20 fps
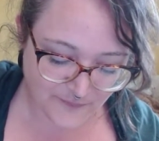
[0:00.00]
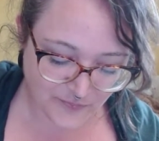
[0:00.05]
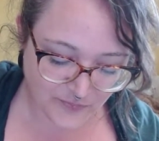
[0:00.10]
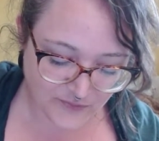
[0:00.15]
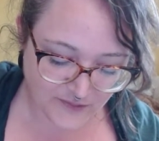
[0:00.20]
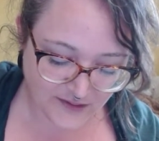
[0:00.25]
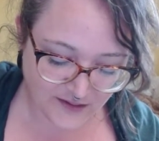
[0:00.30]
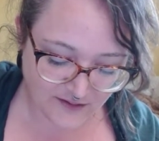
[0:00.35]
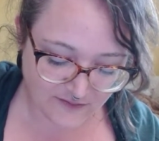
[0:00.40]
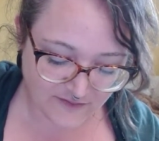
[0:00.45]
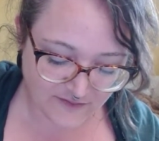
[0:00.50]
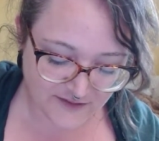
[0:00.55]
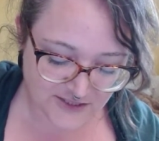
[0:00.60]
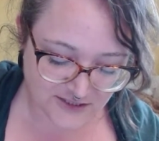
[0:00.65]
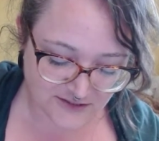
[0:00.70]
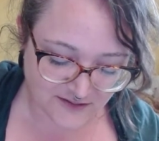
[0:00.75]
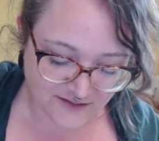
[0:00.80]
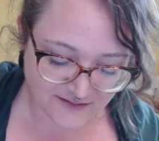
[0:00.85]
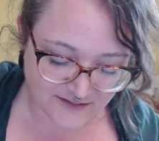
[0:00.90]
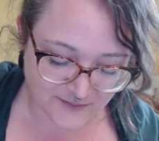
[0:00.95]
Okay,
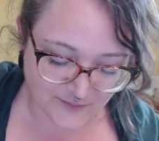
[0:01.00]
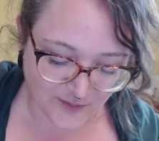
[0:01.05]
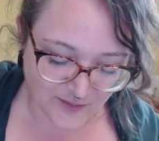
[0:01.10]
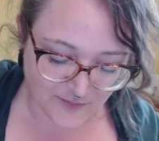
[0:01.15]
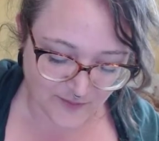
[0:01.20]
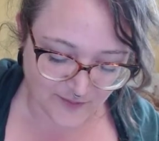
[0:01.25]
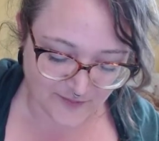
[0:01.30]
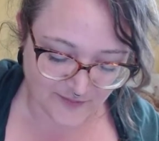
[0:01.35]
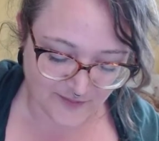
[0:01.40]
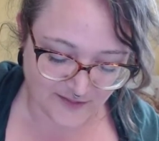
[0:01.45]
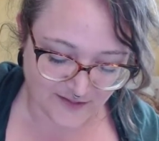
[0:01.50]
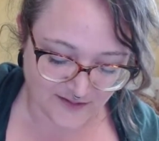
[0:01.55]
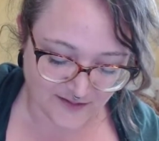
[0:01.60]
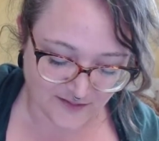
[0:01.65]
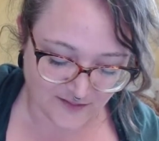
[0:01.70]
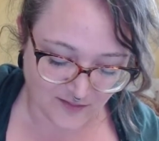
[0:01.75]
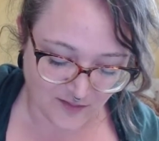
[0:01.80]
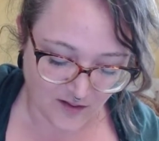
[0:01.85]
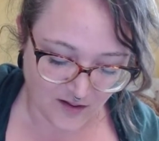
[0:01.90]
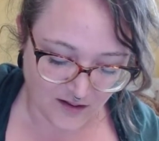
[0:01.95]
vigilante, blah, blah, blah,
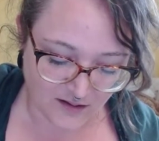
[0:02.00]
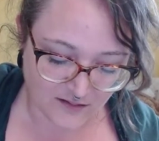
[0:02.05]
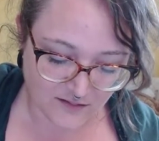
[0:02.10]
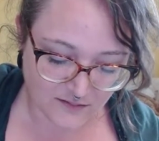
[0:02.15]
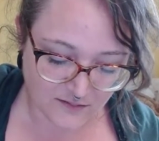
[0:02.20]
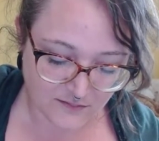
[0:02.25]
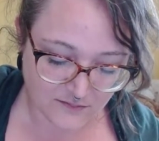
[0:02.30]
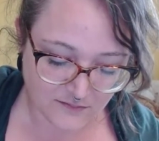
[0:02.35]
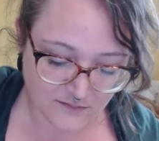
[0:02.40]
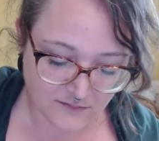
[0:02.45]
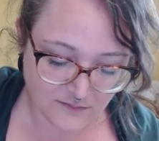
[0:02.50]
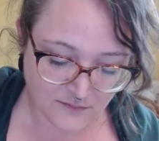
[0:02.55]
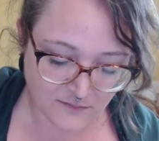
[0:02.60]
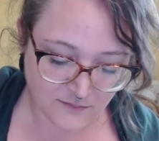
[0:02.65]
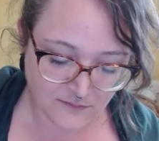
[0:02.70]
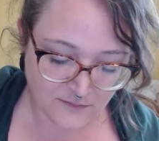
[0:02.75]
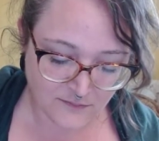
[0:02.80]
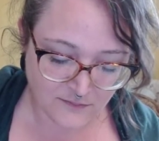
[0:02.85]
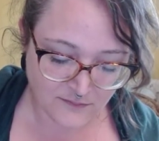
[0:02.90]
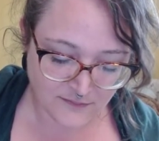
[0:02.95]
blah.
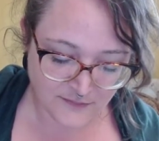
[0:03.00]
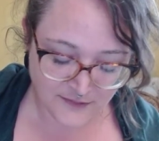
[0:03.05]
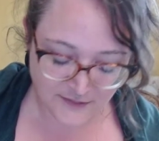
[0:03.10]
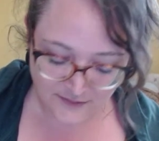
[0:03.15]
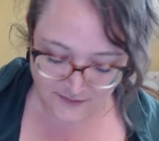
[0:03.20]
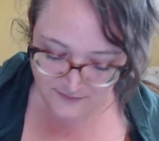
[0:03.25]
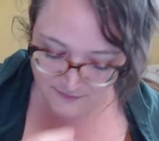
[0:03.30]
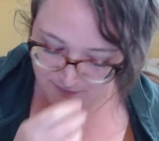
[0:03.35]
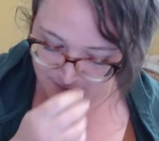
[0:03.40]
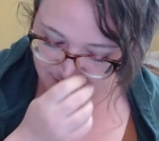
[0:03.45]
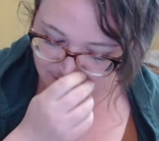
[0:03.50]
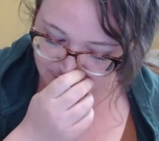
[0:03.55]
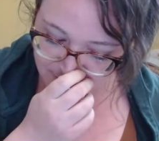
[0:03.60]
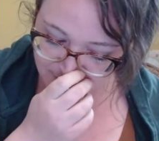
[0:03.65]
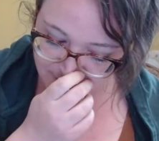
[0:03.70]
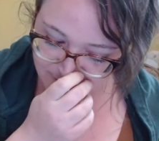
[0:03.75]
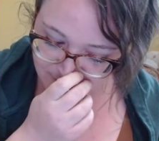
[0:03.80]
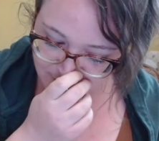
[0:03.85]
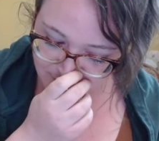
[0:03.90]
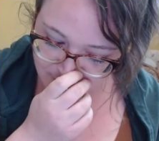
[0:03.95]
I went off
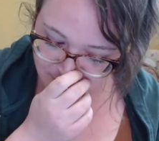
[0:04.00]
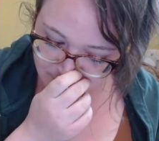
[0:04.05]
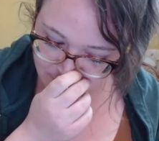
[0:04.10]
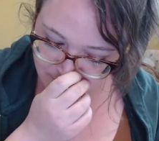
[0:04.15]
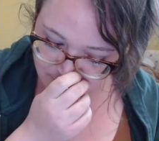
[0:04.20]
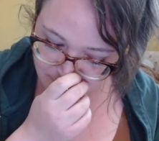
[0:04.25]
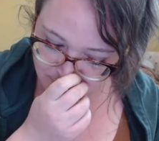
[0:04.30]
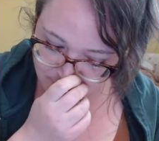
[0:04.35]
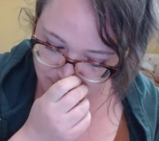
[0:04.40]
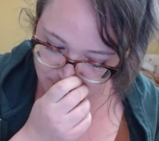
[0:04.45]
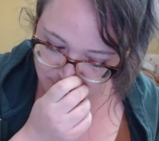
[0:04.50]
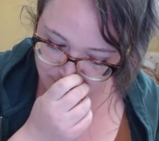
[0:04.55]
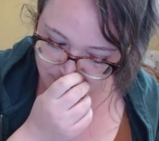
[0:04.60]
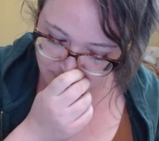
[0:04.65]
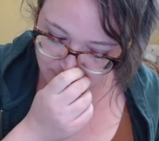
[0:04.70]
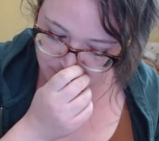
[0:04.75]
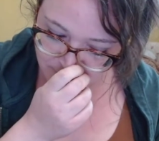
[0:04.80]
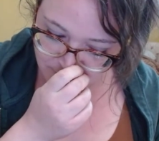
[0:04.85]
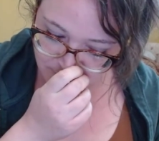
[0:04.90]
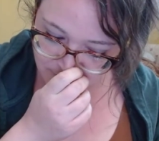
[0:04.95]
on that thread on like
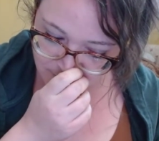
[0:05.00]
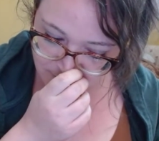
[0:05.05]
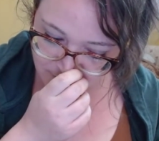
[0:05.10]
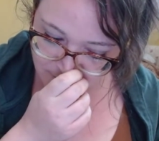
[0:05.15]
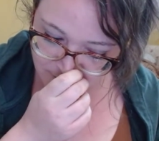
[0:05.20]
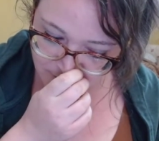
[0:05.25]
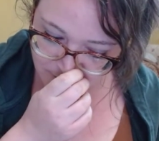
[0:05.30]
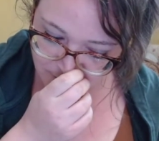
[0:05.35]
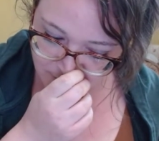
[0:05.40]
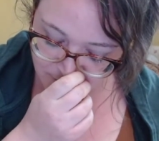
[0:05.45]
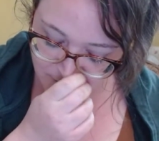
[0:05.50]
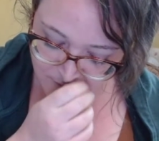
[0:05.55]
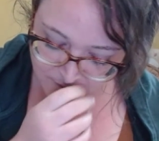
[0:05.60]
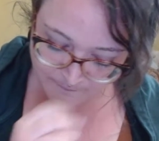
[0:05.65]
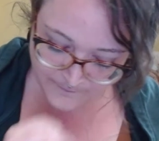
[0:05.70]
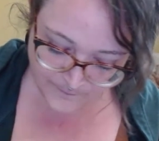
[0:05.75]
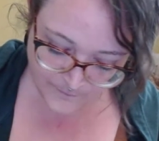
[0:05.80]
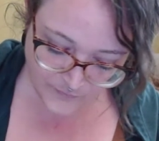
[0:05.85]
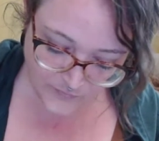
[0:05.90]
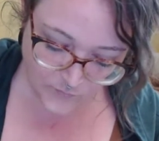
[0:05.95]
3
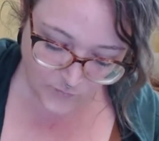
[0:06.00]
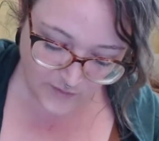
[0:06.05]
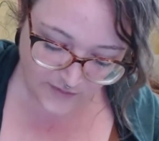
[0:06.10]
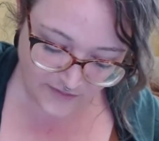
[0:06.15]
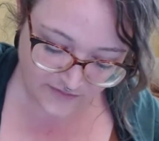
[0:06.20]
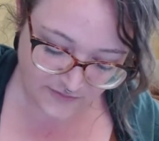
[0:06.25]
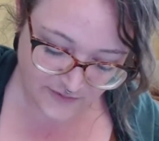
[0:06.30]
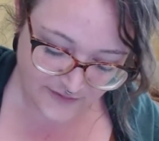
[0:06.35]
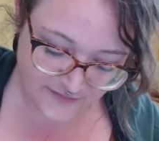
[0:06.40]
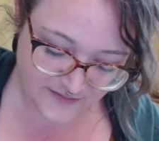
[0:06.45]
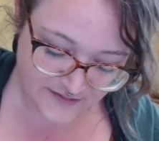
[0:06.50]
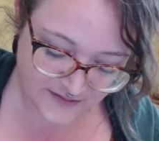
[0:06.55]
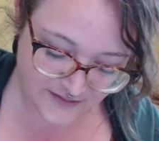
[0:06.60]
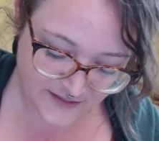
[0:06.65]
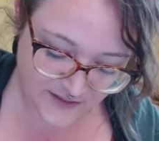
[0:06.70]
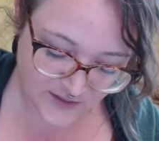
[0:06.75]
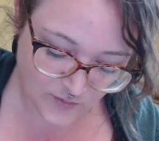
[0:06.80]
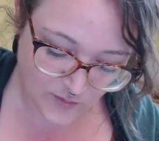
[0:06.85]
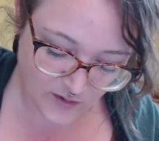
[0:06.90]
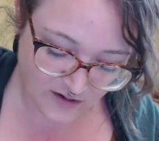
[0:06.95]
different. What thread did I
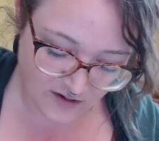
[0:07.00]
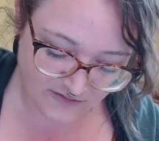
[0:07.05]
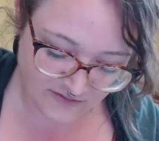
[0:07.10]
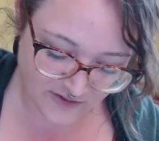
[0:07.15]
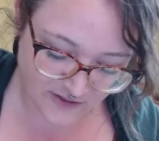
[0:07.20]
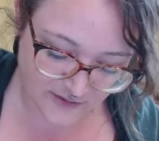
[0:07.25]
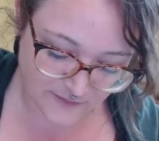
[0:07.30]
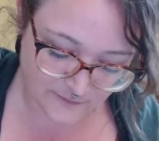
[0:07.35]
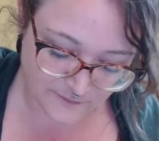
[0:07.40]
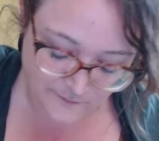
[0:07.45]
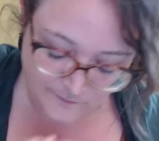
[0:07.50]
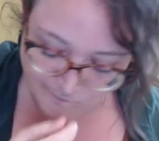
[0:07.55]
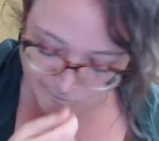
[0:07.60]
go off on?